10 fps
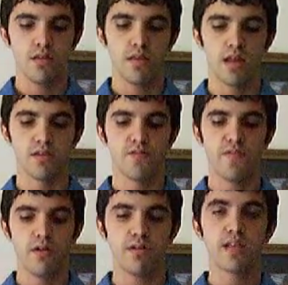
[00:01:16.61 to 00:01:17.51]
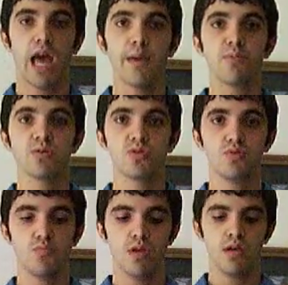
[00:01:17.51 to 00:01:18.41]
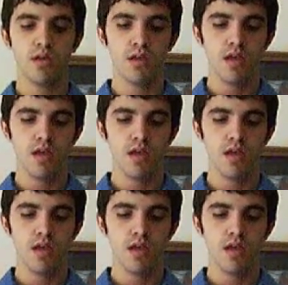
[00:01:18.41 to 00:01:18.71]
that is very time-consuming,